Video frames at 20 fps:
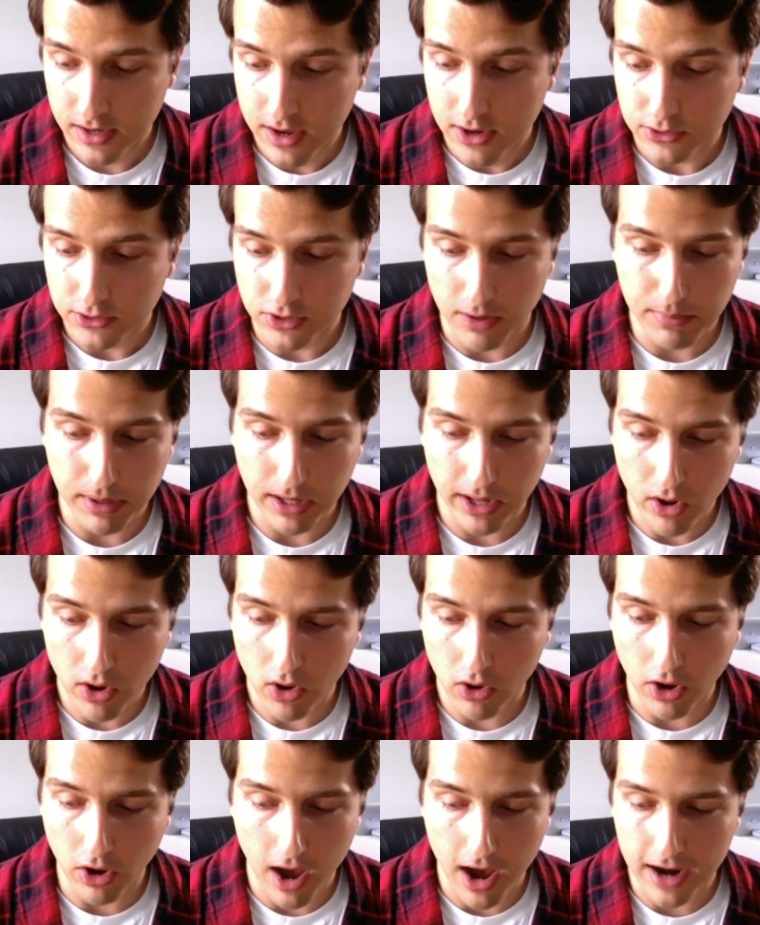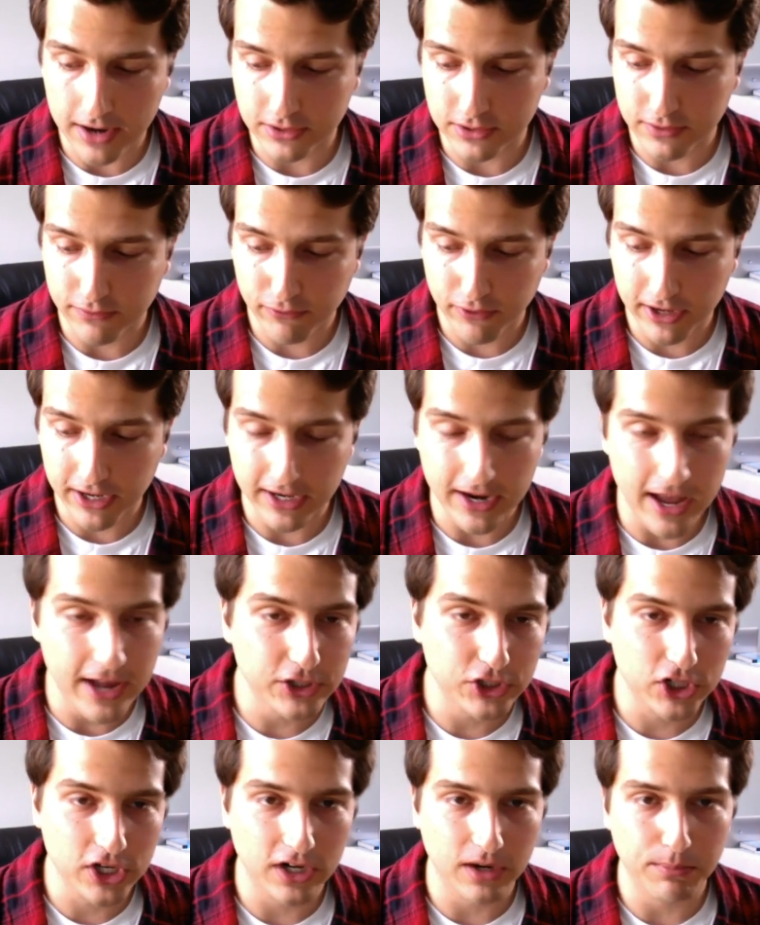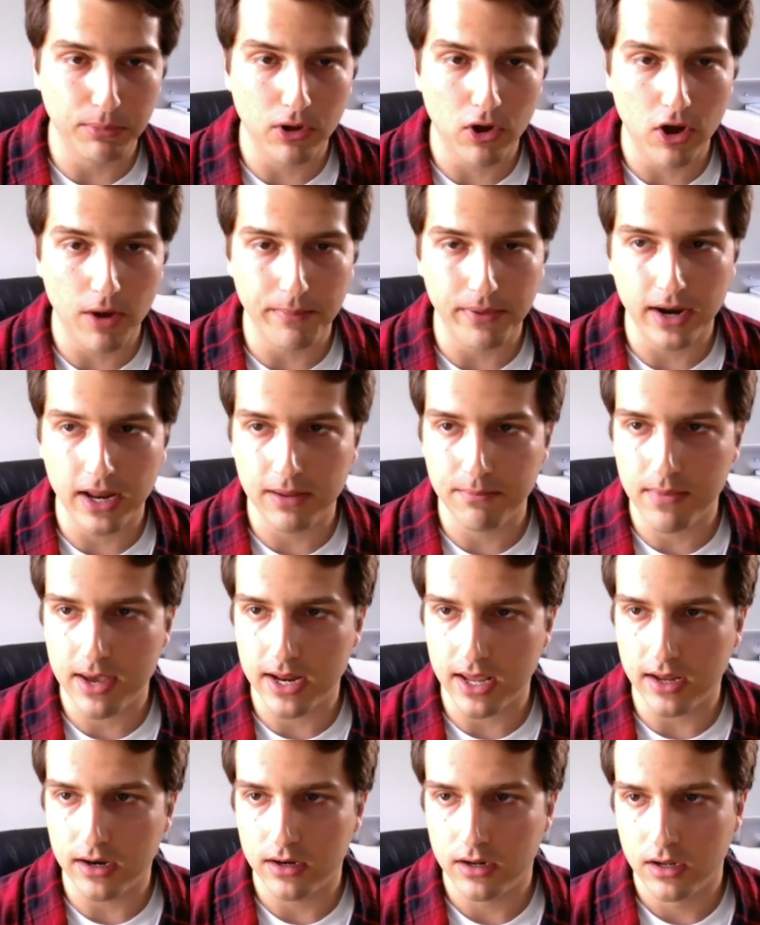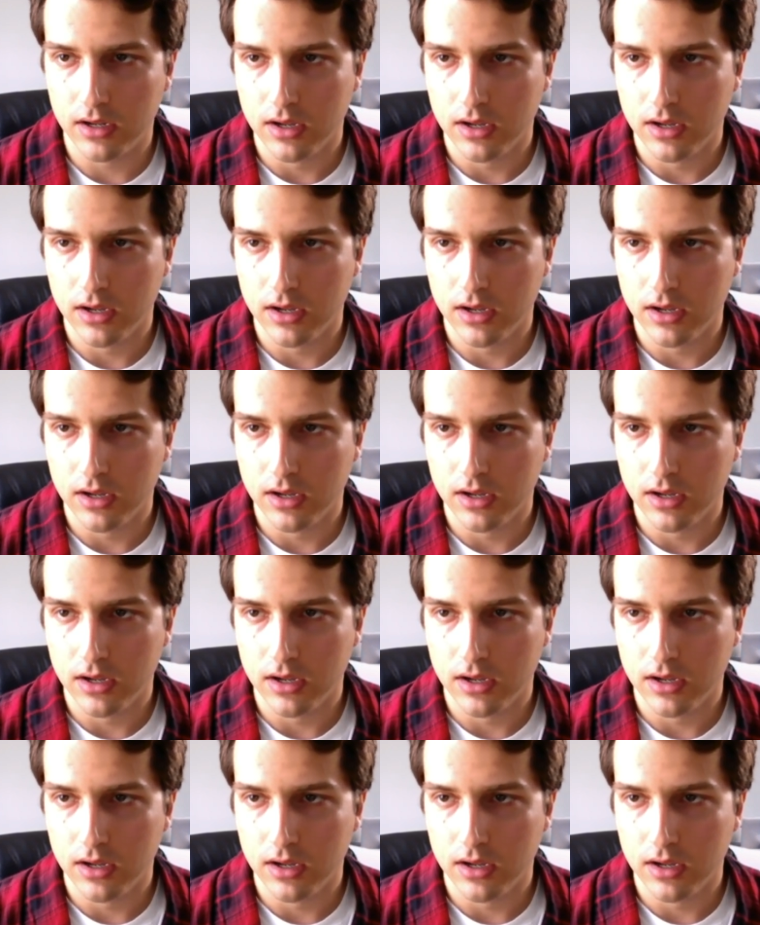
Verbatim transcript: So I'd be like, oh god, is the freaking engine going to blow up at any minute?